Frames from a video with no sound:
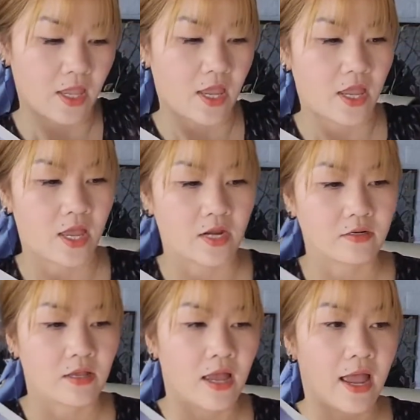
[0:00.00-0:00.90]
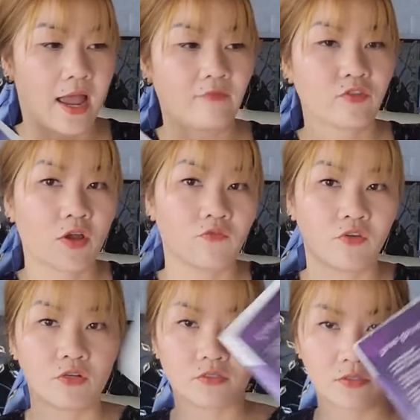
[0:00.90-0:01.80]
And after I
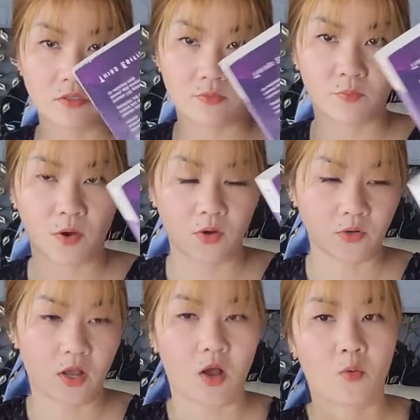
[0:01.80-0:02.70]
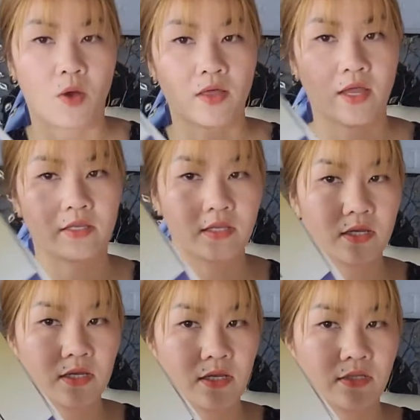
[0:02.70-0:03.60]
finished this book, what I
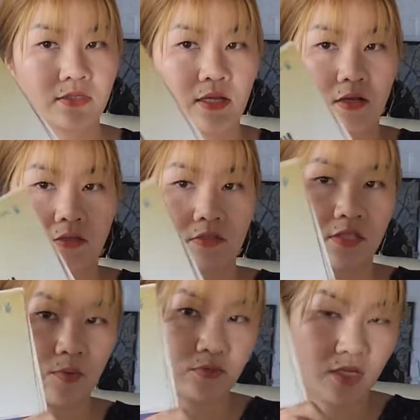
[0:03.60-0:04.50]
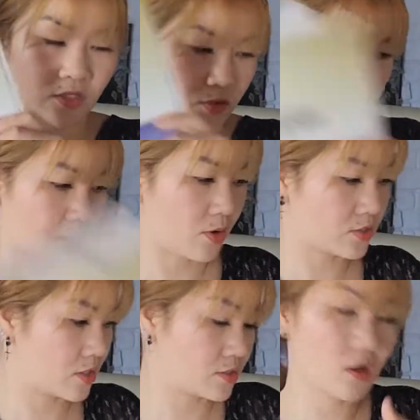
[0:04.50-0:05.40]
did simultaneously doing the
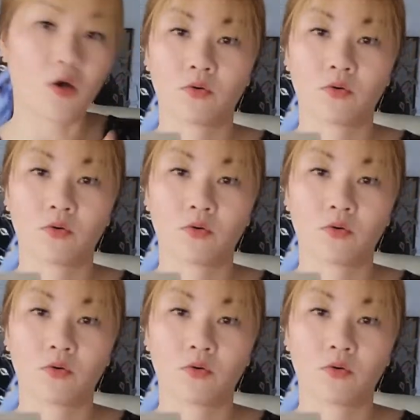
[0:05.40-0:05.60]
questions.